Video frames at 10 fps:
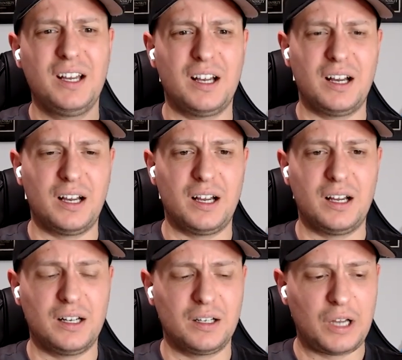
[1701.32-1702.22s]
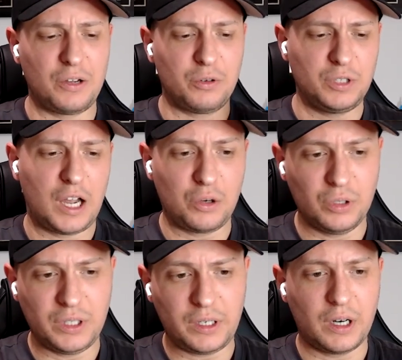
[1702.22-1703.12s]
I
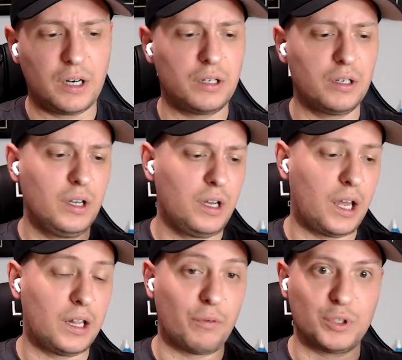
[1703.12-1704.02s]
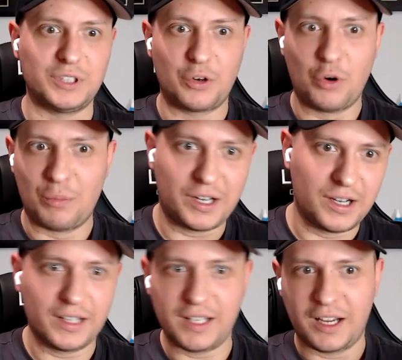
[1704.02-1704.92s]
got a car and I was like, oh my
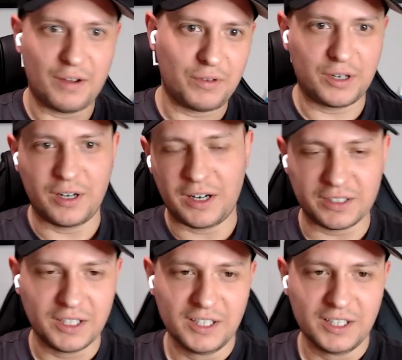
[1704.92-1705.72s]
God, I have a car.